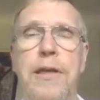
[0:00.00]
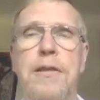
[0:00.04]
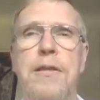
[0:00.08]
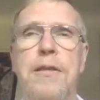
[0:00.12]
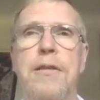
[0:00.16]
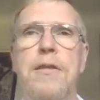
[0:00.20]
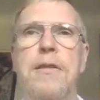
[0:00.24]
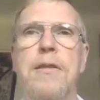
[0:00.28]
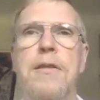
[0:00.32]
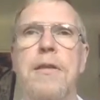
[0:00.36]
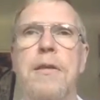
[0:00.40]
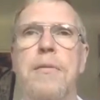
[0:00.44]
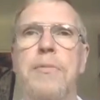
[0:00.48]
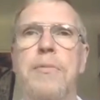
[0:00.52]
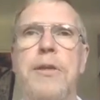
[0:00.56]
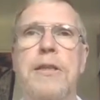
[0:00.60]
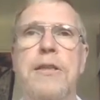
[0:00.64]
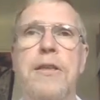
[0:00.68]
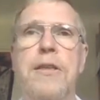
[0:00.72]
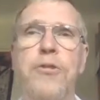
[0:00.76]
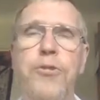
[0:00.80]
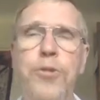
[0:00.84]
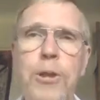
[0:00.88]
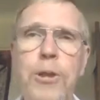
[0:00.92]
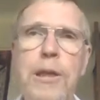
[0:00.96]
it a bit
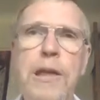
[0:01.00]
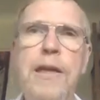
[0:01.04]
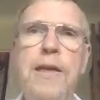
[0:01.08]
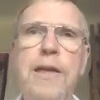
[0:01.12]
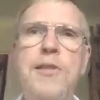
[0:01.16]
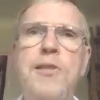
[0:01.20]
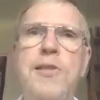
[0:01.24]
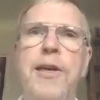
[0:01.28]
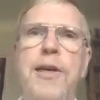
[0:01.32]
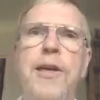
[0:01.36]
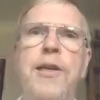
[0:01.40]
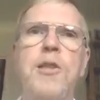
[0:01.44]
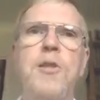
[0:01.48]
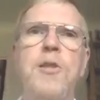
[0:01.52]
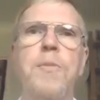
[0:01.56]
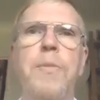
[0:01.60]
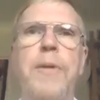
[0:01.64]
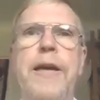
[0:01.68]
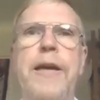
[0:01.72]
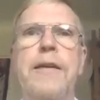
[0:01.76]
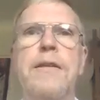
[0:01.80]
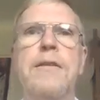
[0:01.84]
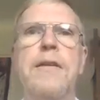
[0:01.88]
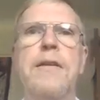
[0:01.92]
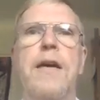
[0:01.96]
differently, as I
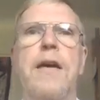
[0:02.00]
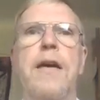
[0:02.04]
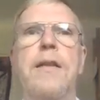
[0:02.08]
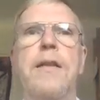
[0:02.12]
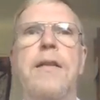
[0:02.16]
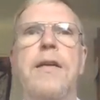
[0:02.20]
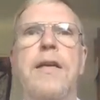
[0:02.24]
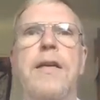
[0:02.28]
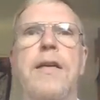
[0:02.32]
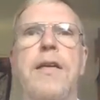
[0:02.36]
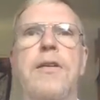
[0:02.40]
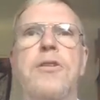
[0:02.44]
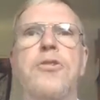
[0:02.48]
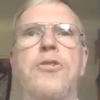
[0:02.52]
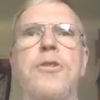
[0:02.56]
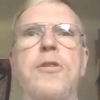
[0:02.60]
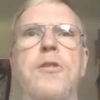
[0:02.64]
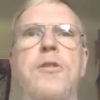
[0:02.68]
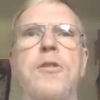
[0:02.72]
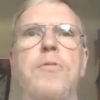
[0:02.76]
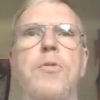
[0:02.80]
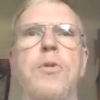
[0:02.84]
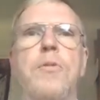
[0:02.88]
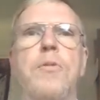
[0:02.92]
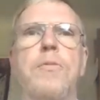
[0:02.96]
explained, and the
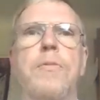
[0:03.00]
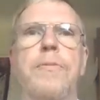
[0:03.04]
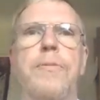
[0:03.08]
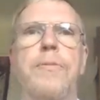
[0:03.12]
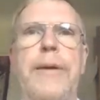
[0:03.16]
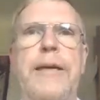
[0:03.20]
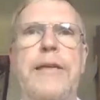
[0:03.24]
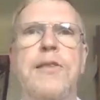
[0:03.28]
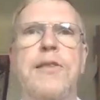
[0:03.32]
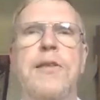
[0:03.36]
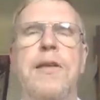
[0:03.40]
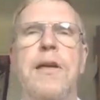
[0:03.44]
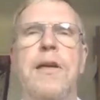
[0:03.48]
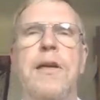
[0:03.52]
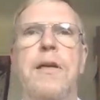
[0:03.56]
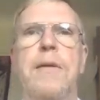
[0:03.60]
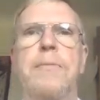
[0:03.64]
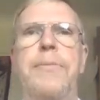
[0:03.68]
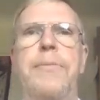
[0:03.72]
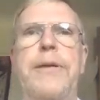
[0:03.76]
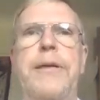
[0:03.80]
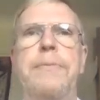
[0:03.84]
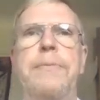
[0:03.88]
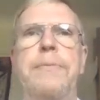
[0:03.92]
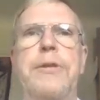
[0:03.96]
interest would basically
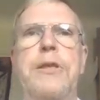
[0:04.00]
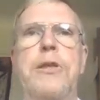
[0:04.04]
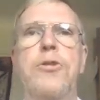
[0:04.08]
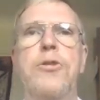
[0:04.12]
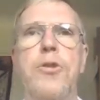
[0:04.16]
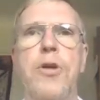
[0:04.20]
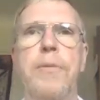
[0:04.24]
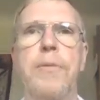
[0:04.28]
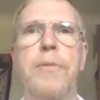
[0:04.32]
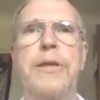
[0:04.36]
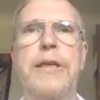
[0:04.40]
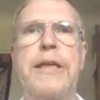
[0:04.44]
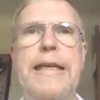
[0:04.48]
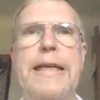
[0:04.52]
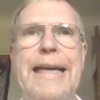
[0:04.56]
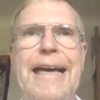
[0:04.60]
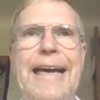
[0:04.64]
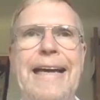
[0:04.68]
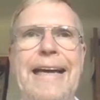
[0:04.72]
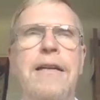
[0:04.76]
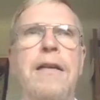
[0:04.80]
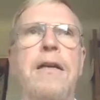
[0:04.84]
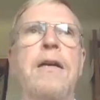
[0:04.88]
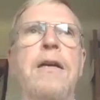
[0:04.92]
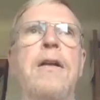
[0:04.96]
be determined
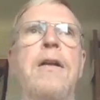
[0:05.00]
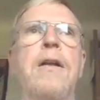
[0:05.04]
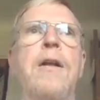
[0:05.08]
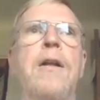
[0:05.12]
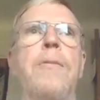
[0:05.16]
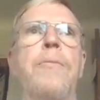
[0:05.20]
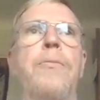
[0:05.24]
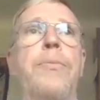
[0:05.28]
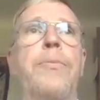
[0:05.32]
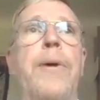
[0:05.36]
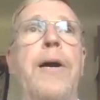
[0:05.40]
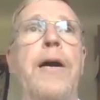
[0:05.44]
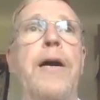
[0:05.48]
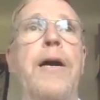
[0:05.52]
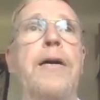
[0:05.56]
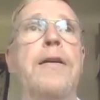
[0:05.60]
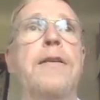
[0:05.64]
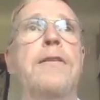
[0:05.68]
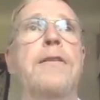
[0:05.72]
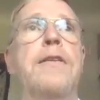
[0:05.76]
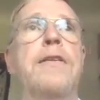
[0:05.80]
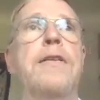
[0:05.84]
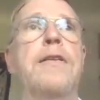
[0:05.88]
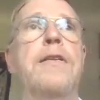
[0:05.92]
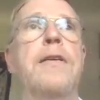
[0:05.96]
again by
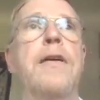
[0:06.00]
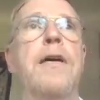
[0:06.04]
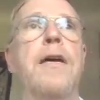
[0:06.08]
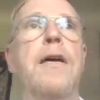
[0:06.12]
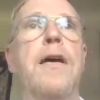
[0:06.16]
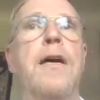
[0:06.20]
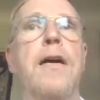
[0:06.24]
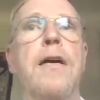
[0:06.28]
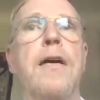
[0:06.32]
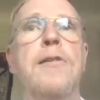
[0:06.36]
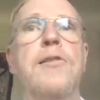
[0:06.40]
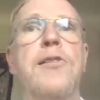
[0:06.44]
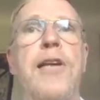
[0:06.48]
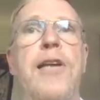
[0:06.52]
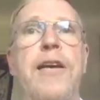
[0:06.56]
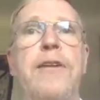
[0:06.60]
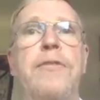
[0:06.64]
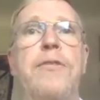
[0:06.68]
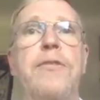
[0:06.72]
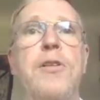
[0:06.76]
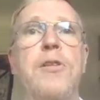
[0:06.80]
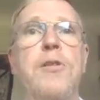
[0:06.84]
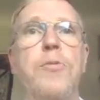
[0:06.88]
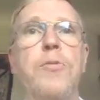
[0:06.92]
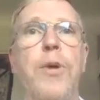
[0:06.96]
the
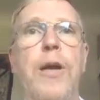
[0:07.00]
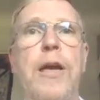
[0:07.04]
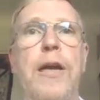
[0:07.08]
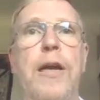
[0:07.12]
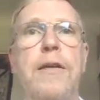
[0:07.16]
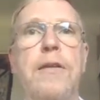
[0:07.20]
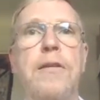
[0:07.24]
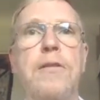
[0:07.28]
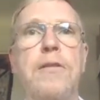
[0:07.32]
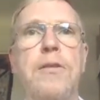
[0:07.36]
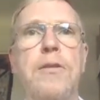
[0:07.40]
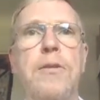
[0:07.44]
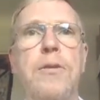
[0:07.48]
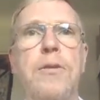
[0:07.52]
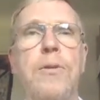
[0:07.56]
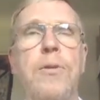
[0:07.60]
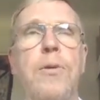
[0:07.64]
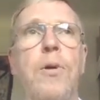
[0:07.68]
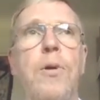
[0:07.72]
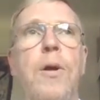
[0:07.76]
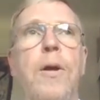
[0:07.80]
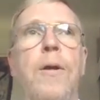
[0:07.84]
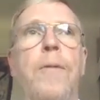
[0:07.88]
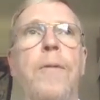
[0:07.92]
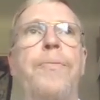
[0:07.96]
savers willing
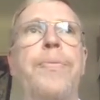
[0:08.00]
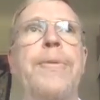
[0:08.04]
to